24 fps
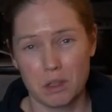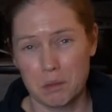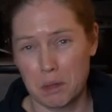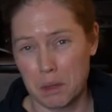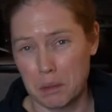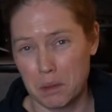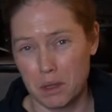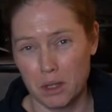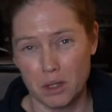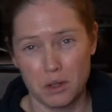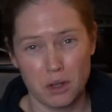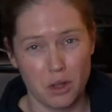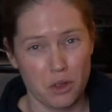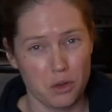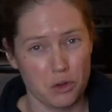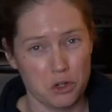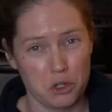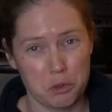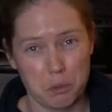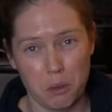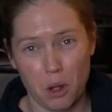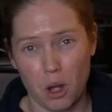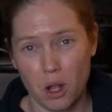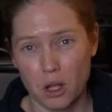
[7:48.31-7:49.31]
maybe another
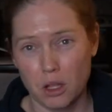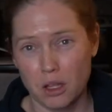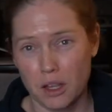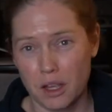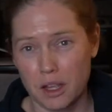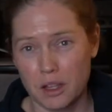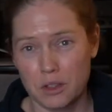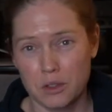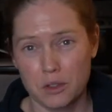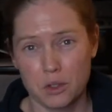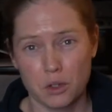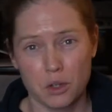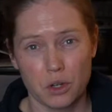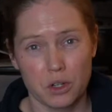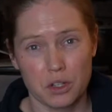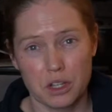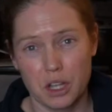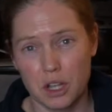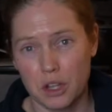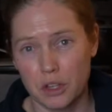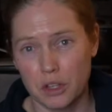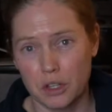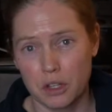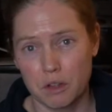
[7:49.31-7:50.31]
small lens or a
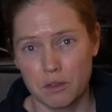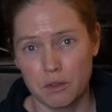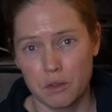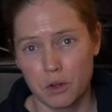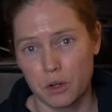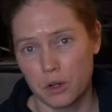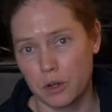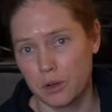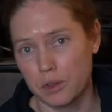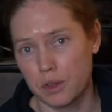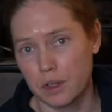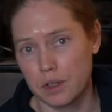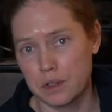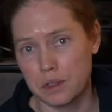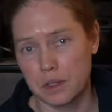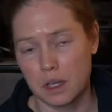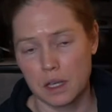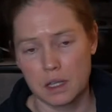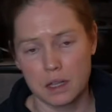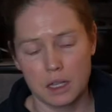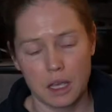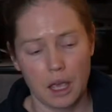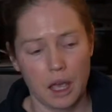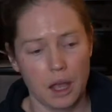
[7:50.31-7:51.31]
teleconverter, things
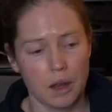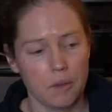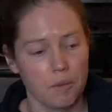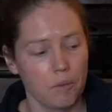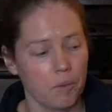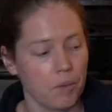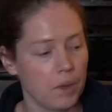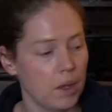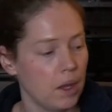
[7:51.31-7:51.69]
like that.